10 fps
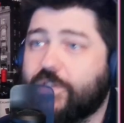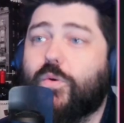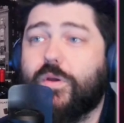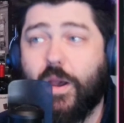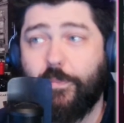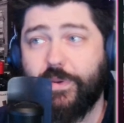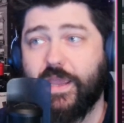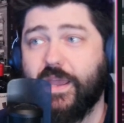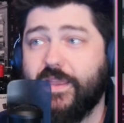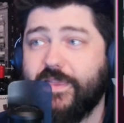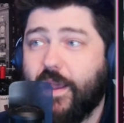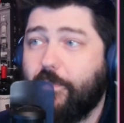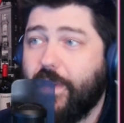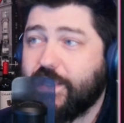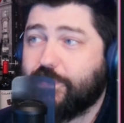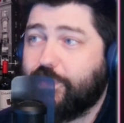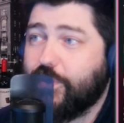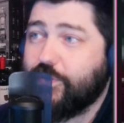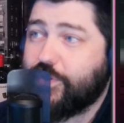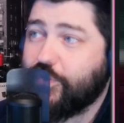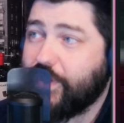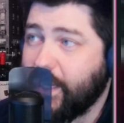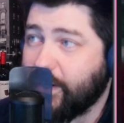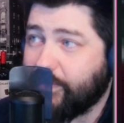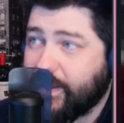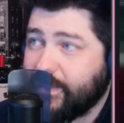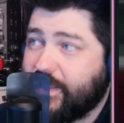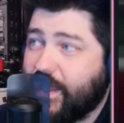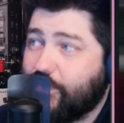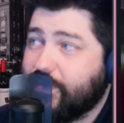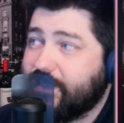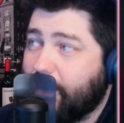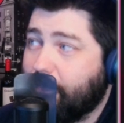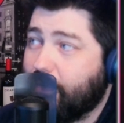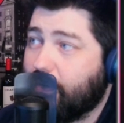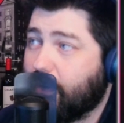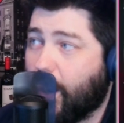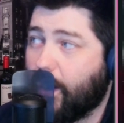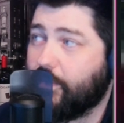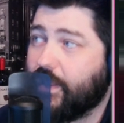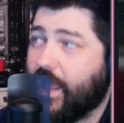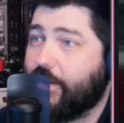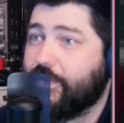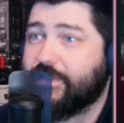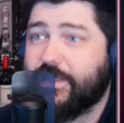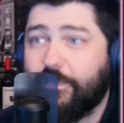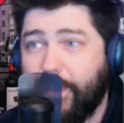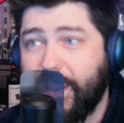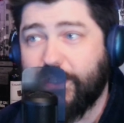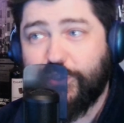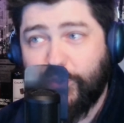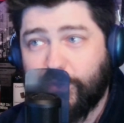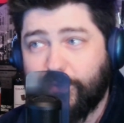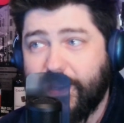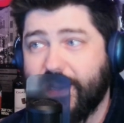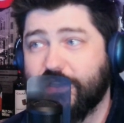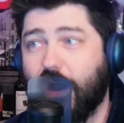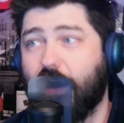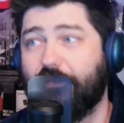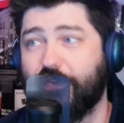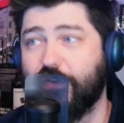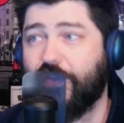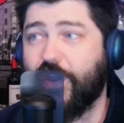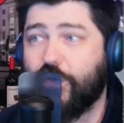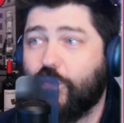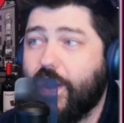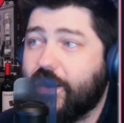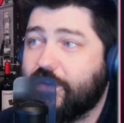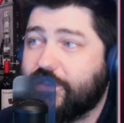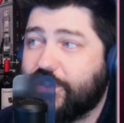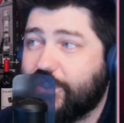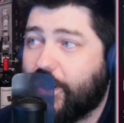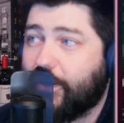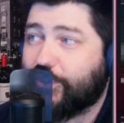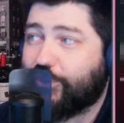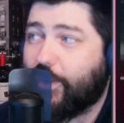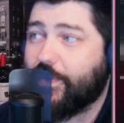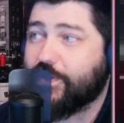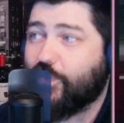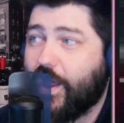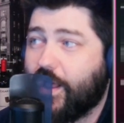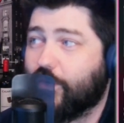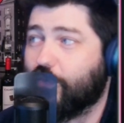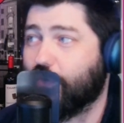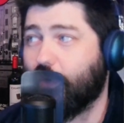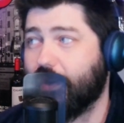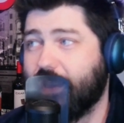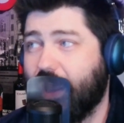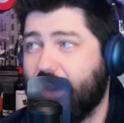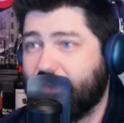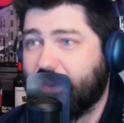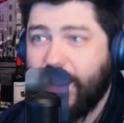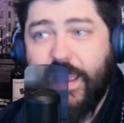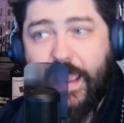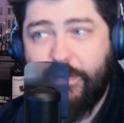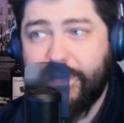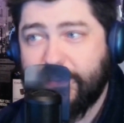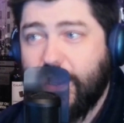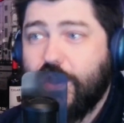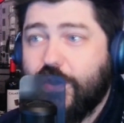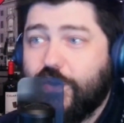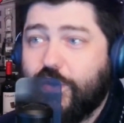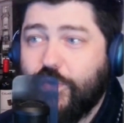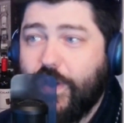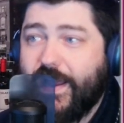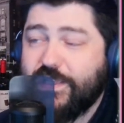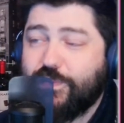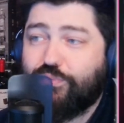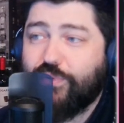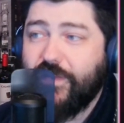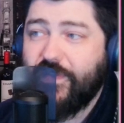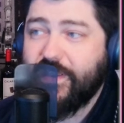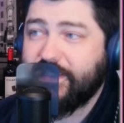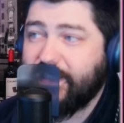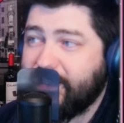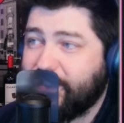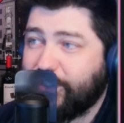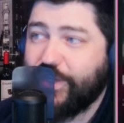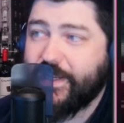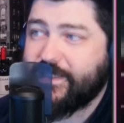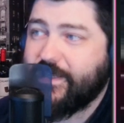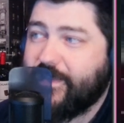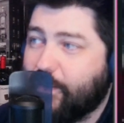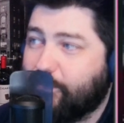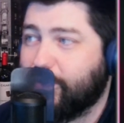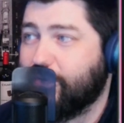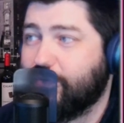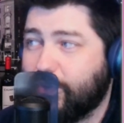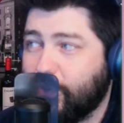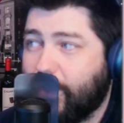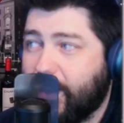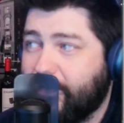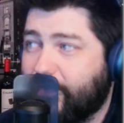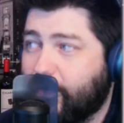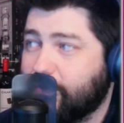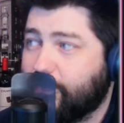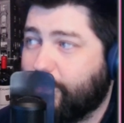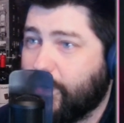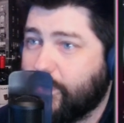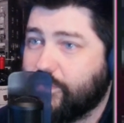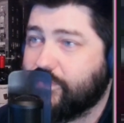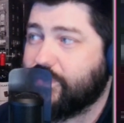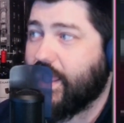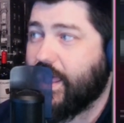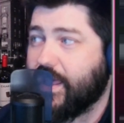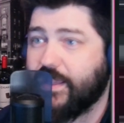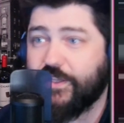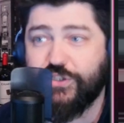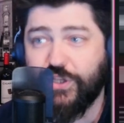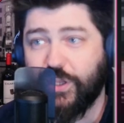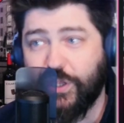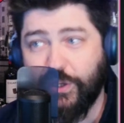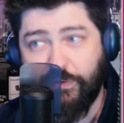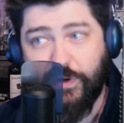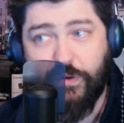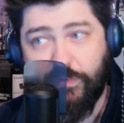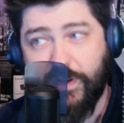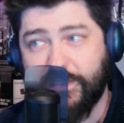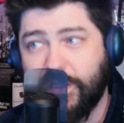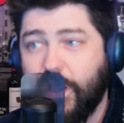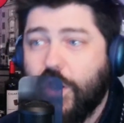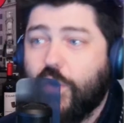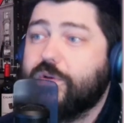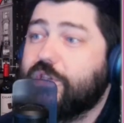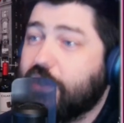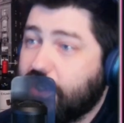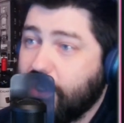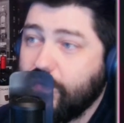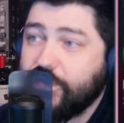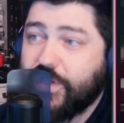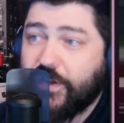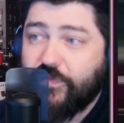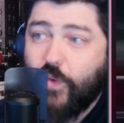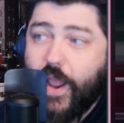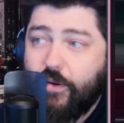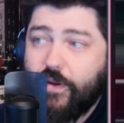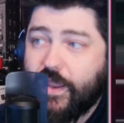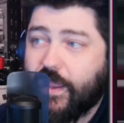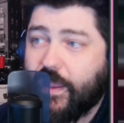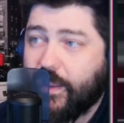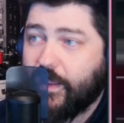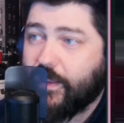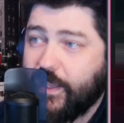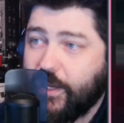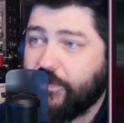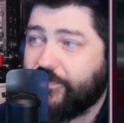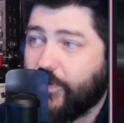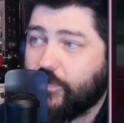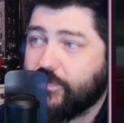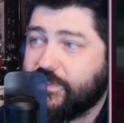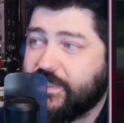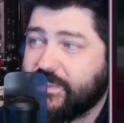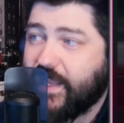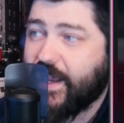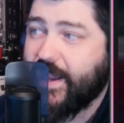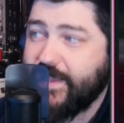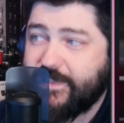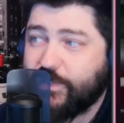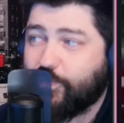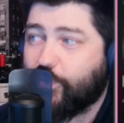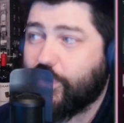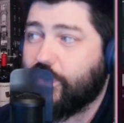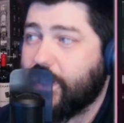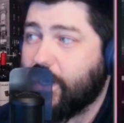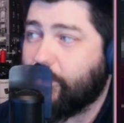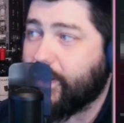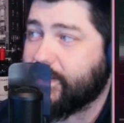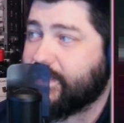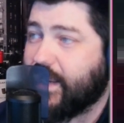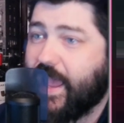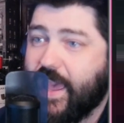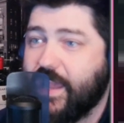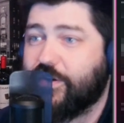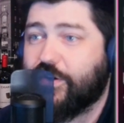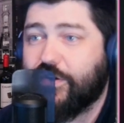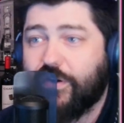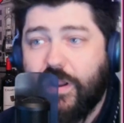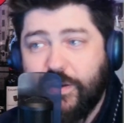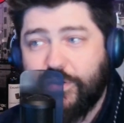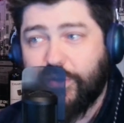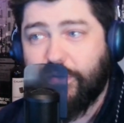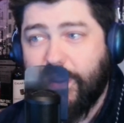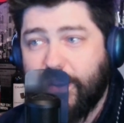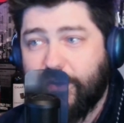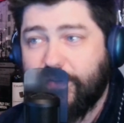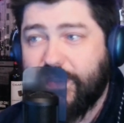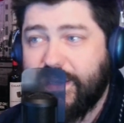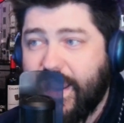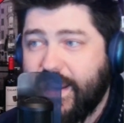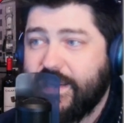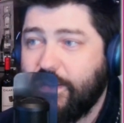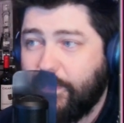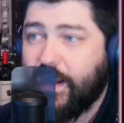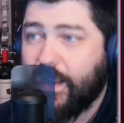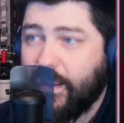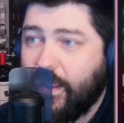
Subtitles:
So a company that makes Bluetooth earrings that resemble Kamala Harris debate jewelry has offered their wares to Donald Trump as well, with one caveat. Harris, who has previously suggested that Bluetooth headphones pose a security risk, was accused of wearing earphones disguised as pearl earrings to aid her during the 90-minute